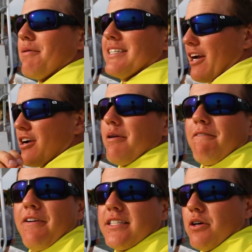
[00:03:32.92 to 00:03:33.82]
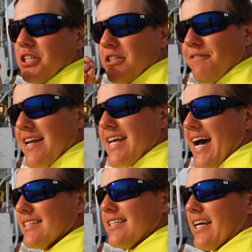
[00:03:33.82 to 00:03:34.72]
anyways, they are coming to fix it, which is
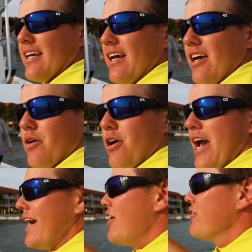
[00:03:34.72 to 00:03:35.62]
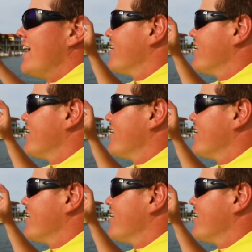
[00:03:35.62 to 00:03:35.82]
fantastic. We're headed out